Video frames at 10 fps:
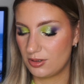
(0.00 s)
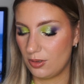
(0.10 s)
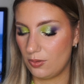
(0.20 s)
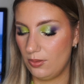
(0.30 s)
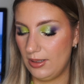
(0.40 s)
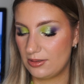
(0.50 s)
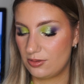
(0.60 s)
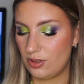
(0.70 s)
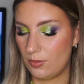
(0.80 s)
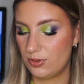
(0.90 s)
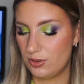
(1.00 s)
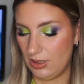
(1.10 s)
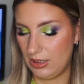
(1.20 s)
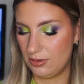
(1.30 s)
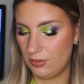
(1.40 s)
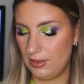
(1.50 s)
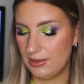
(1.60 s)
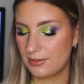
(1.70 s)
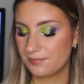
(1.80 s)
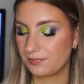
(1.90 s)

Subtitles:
so let's jump straight into it.